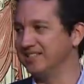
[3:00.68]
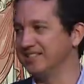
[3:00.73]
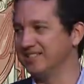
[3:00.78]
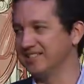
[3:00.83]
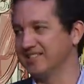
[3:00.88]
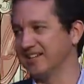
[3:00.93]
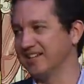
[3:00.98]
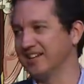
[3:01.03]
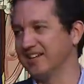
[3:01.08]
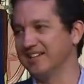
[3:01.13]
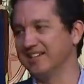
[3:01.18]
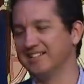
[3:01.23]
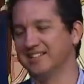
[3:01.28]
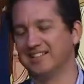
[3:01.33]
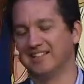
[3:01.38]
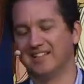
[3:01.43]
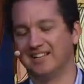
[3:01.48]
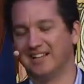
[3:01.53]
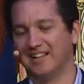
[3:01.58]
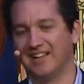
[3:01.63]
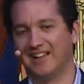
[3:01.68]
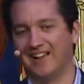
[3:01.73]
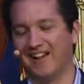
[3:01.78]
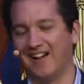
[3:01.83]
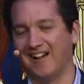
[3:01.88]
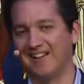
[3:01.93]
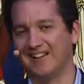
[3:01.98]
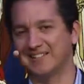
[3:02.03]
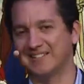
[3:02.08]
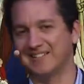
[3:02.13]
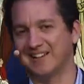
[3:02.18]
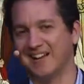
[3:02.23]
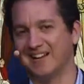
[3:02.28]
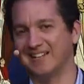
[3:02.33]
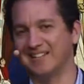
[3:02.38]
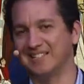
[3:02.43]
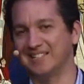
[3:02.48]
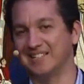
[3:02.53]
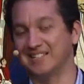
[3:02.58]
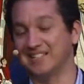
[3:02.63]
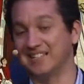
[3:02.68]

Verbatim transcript: is uh, ah, it's not easy.